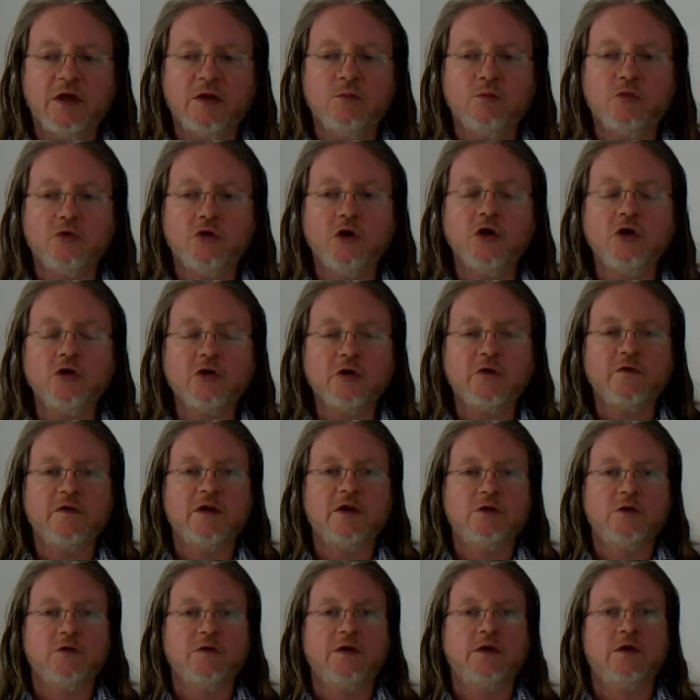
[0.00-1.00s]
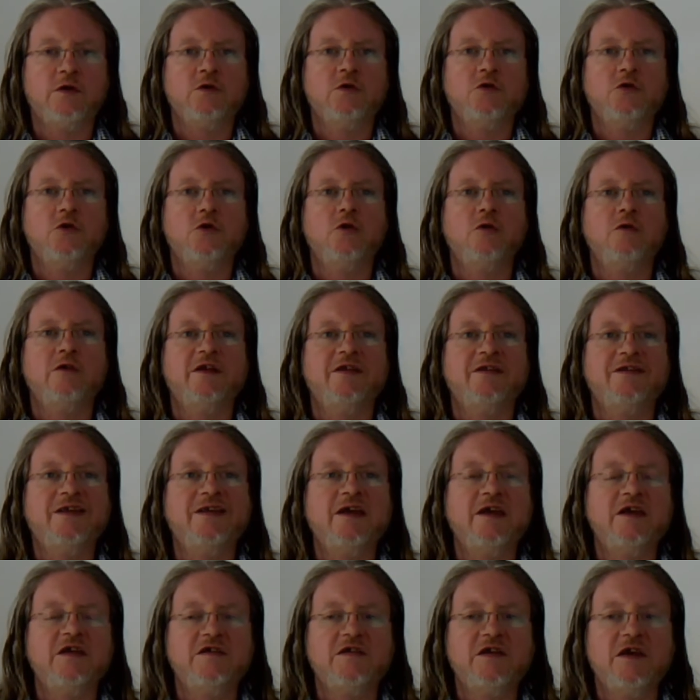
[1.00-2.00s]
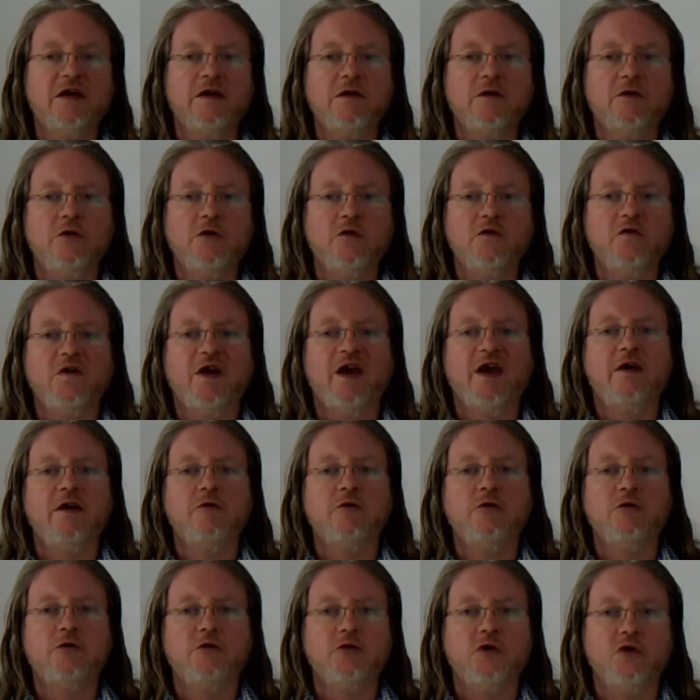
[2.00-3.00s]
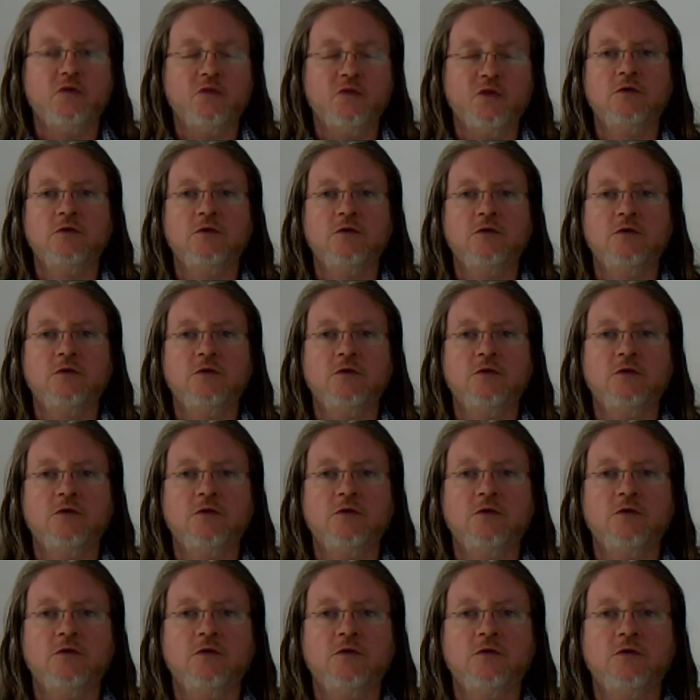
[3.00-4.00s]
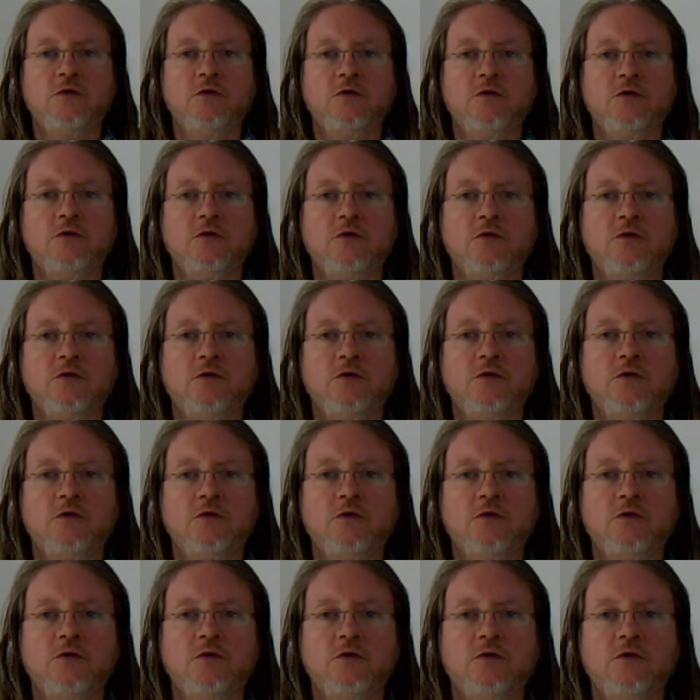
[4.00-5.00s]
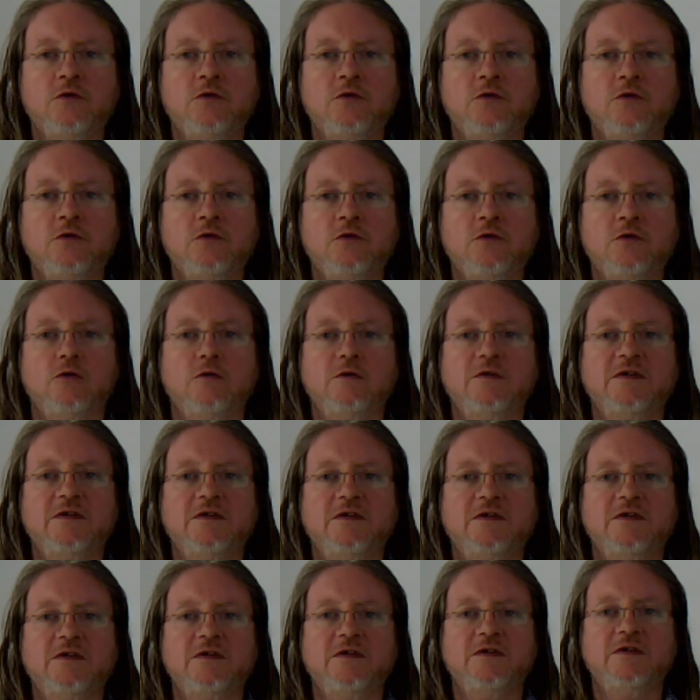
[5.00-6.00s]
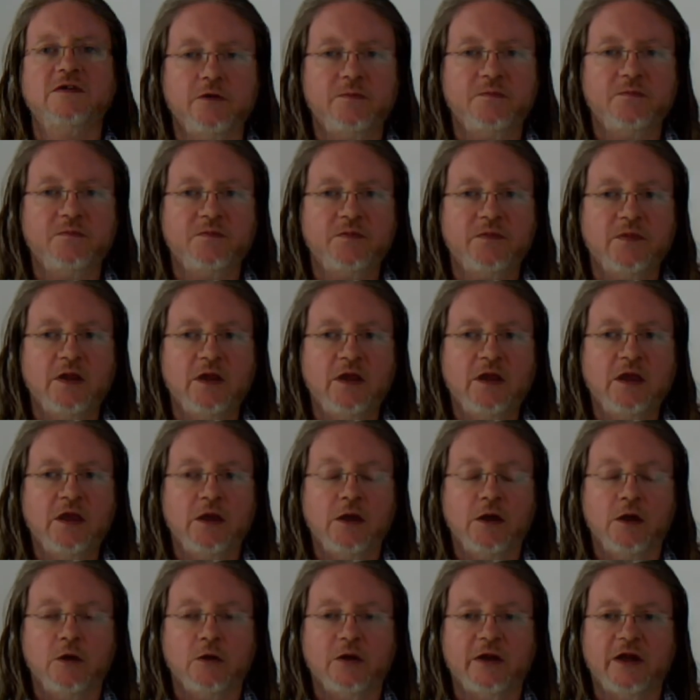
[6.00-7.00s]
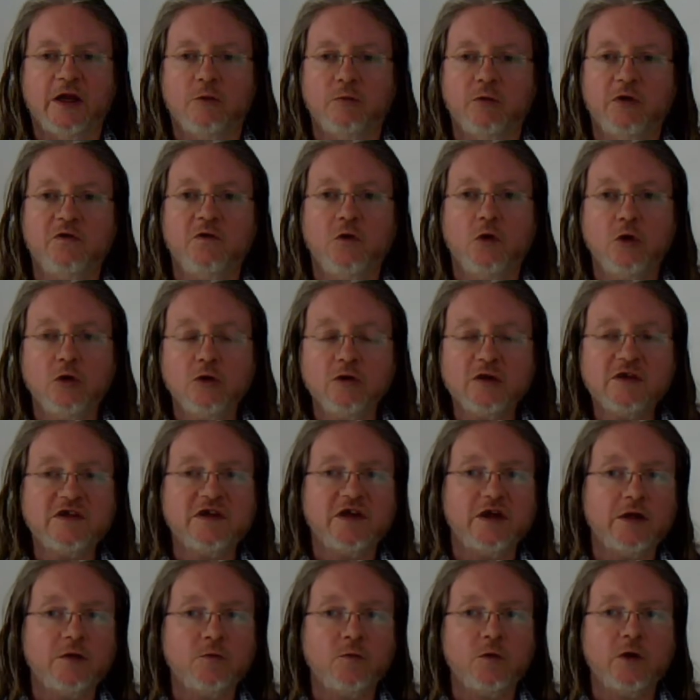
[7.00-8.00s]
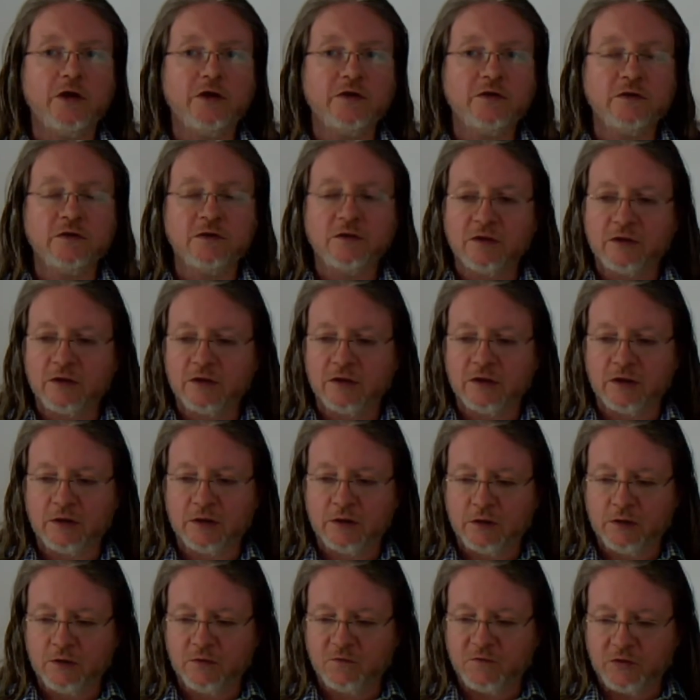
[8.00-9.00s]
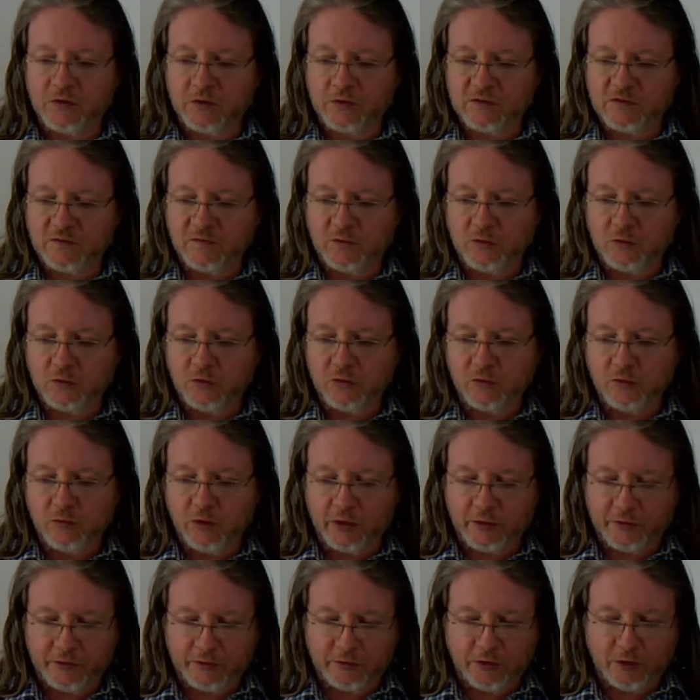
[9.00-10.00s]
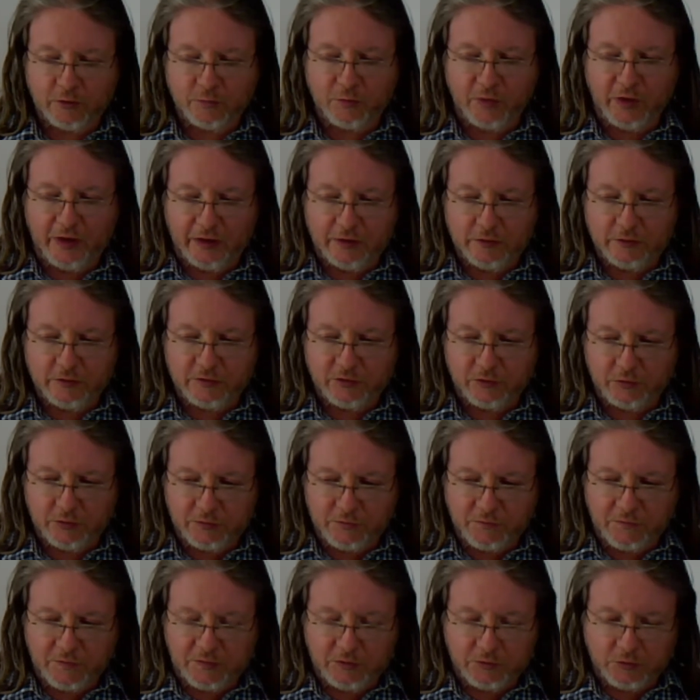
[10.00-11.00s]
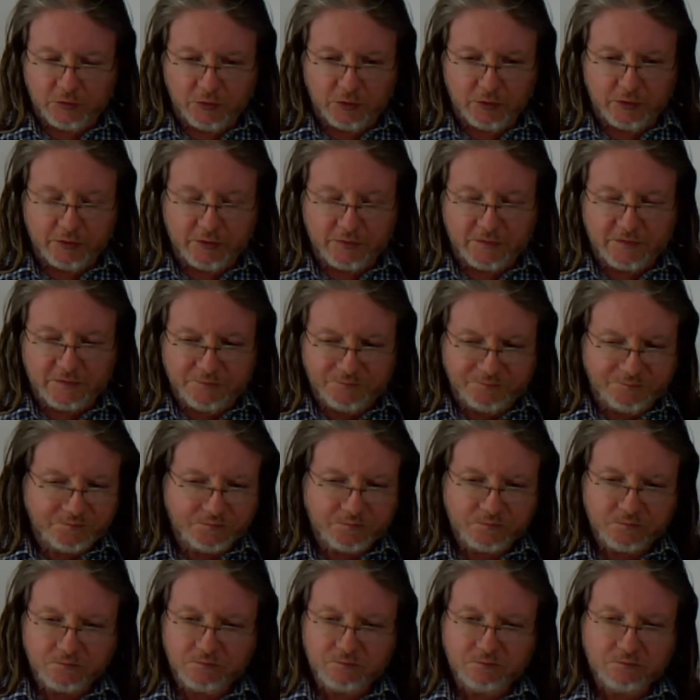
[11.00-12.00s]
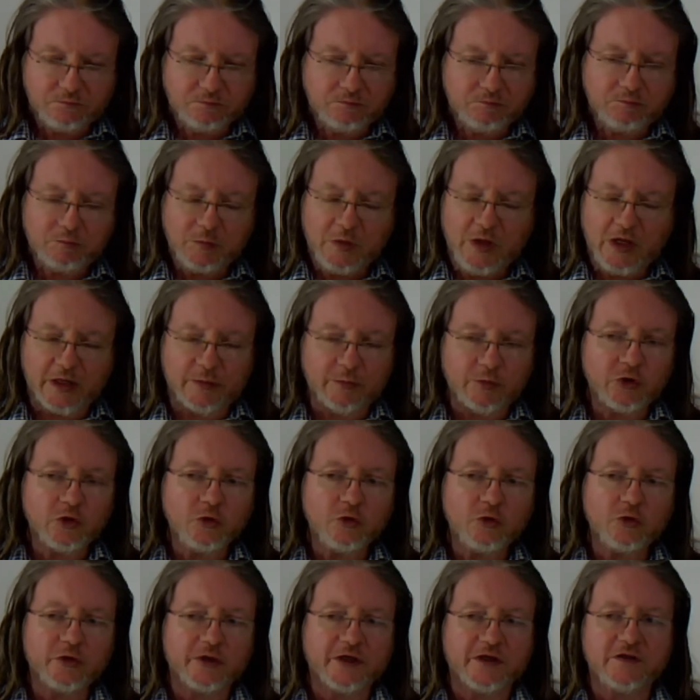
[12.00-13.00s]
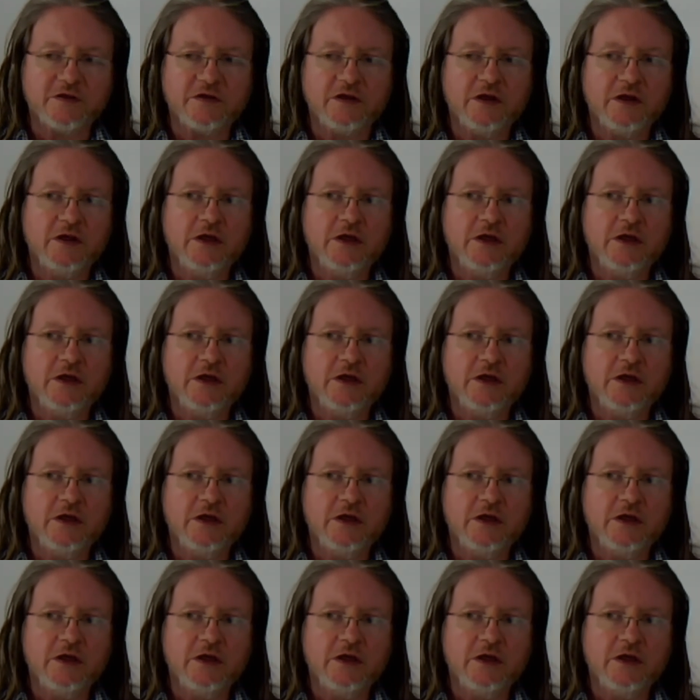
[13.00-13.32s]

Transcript: branch of air traffic control that takes care of aerodrome control is called an air traffic control tower. Now, we've all seen one. For those of you who are not pilots or air traffic controllers, I'm sure that